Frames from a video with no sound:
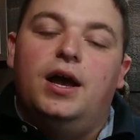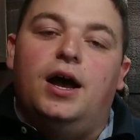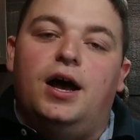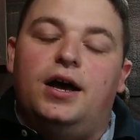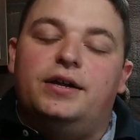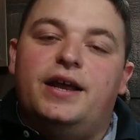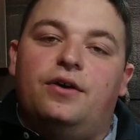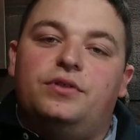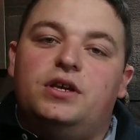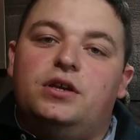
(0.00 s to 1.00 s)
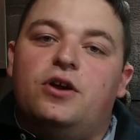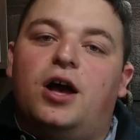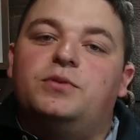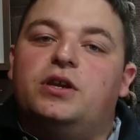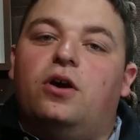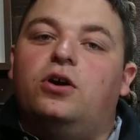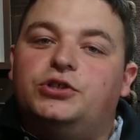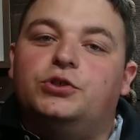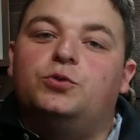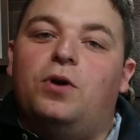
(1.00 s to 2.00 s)
Now the knobs can
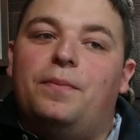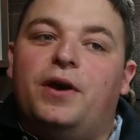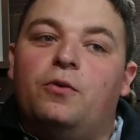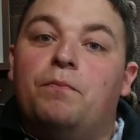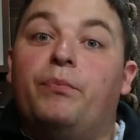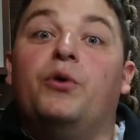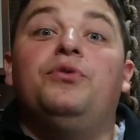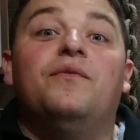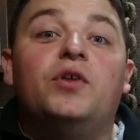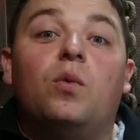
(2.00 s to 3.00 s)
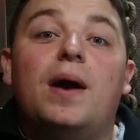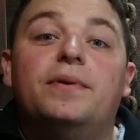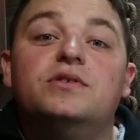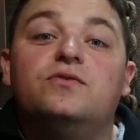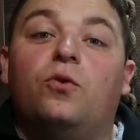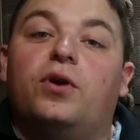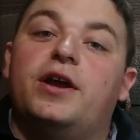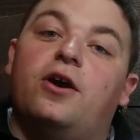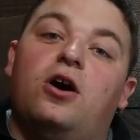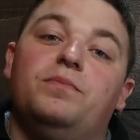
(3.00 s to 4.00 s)
also swap out both of their weapons for a
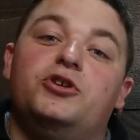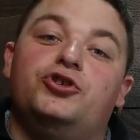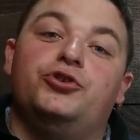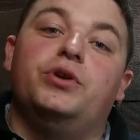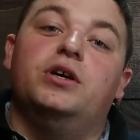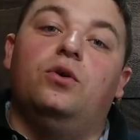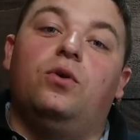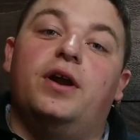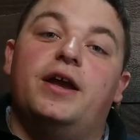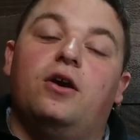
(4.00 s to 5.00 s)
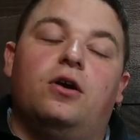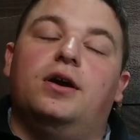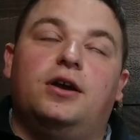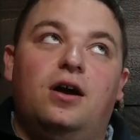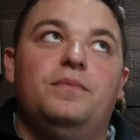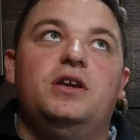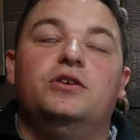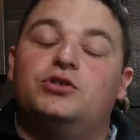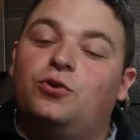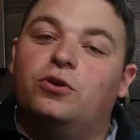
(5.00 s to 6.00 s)
combi shooter or a
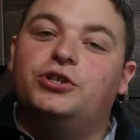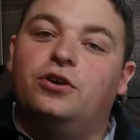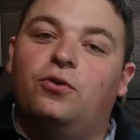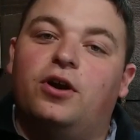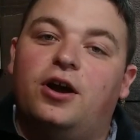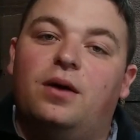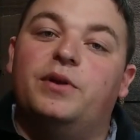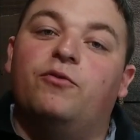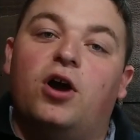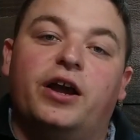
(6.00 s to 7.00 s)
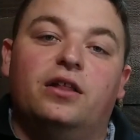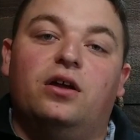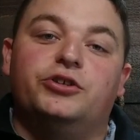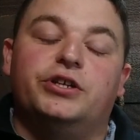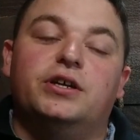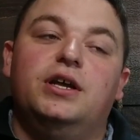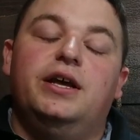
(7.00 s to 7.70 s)
combi scorcher or a combi rocket launcher.